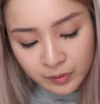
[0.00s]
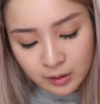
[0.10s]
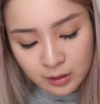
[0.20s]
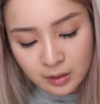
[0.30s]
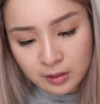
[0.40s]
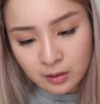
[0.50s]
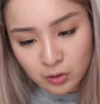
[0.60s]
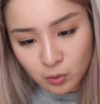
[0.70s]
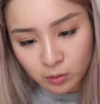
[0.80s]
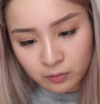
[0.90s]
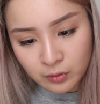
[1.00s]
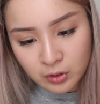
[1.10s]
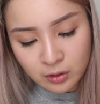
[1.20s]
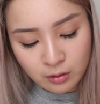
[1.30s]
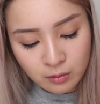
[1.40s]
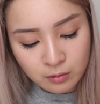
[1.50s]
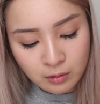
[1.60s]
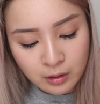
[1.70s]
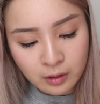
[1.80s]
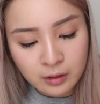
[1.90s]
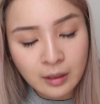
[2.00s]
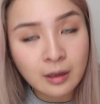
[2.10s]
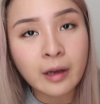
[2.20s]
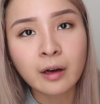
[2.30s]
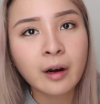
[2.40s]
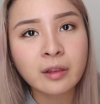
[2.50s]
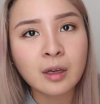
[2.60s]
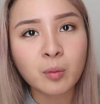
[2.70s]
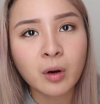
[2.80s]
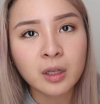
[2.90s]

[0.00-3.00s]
This is the short version though. I got it at the airport.